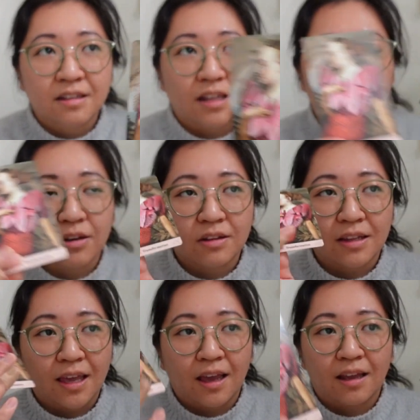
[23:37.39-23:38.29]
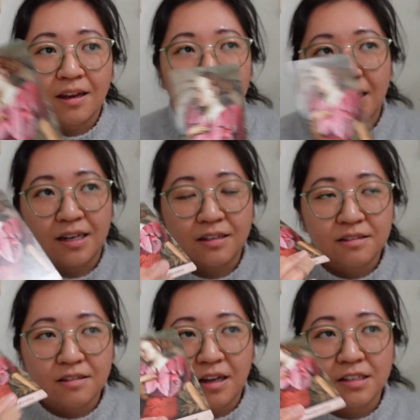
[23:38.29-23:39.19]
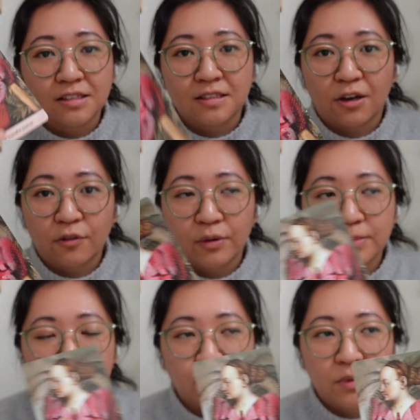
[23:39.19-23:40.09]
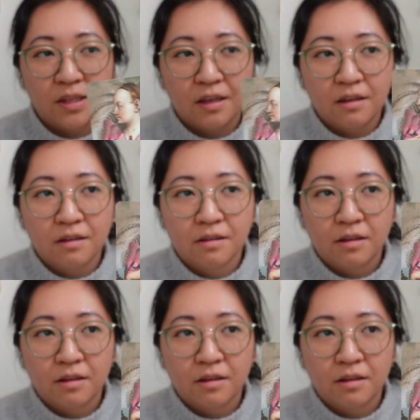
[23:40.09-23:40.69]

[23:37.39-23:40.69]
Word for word: like they can't get unstuck from something